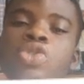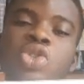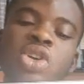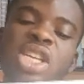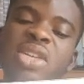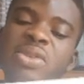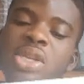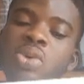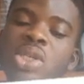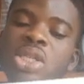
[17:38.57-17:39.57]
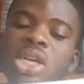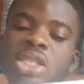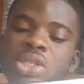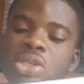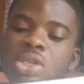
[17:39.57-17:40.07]
was already given in the question
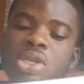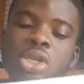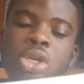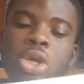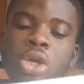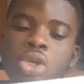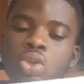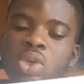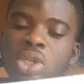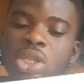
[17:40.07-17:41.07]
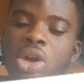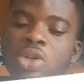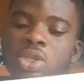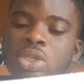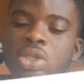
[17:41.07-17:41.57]
as
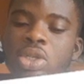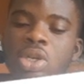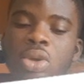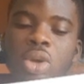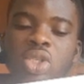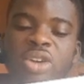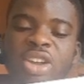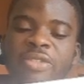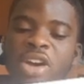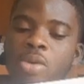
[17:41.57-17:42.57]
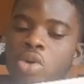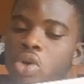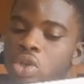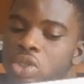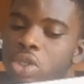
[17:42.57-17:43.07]
20,000. Also have the variable
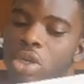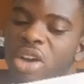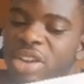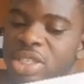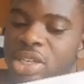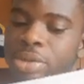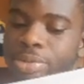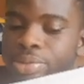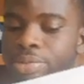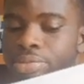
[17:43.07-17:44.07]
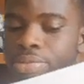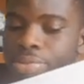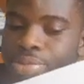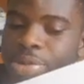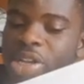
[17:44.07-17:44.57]
cost. Now the selling
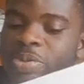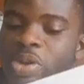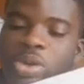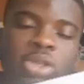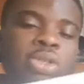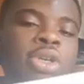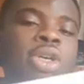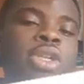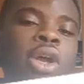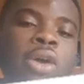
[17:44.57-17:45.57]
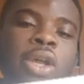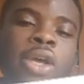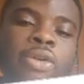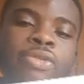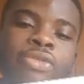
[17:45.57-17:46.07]
price per unit. Now
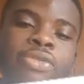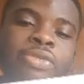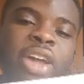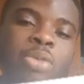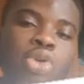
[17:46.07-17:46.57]
the variable